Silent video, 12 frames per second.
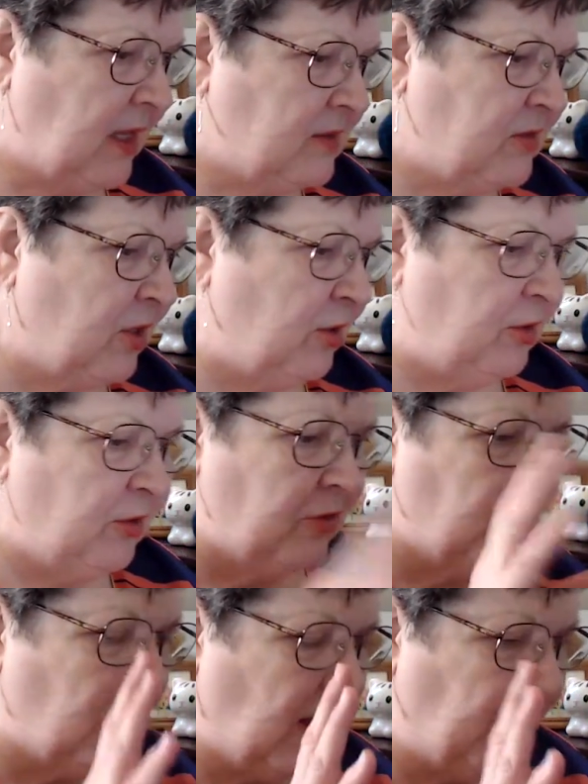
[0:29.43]
So you,
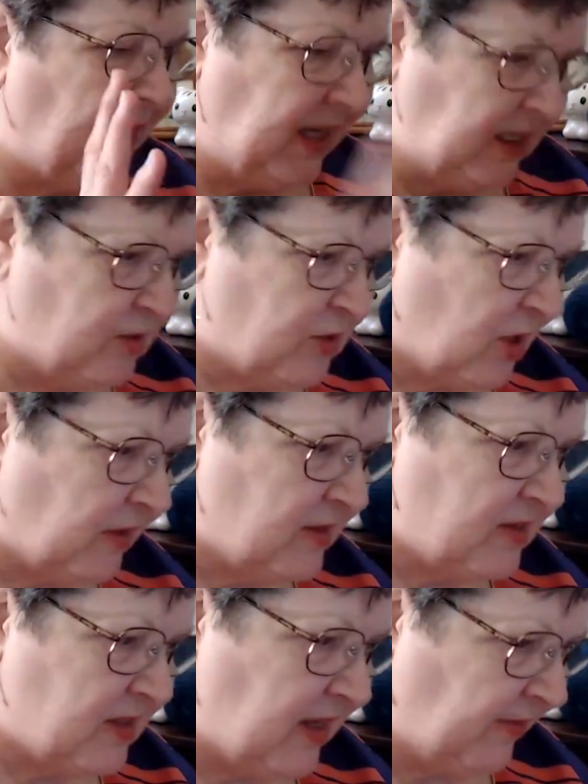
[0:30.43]
I think you saw the
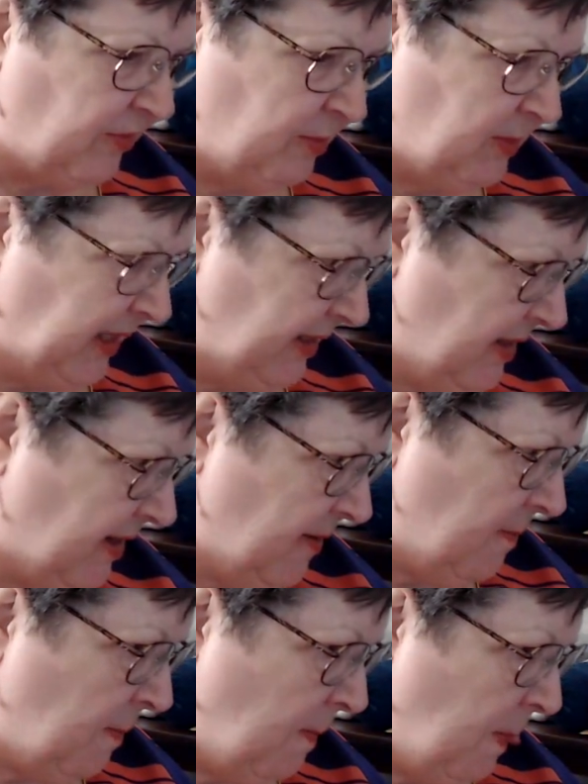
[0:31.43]
stuff from
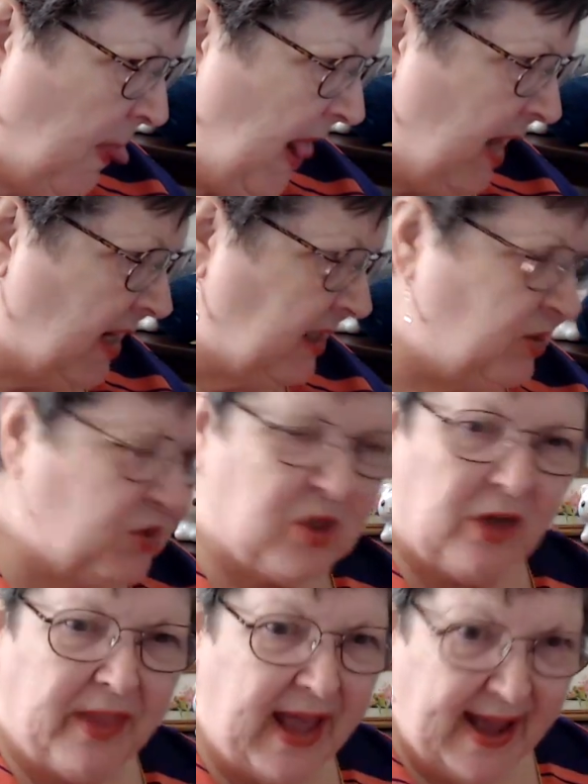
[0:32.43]
Linda, and you
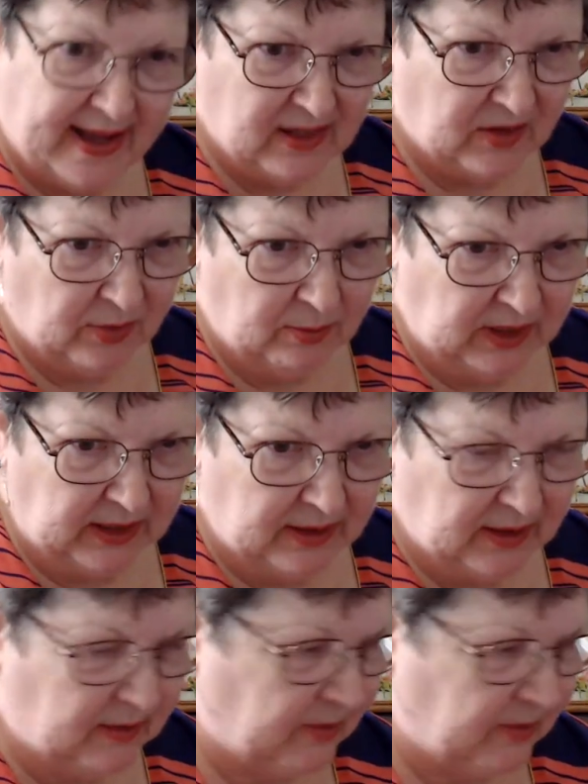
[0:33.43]
saw the hats from Linda.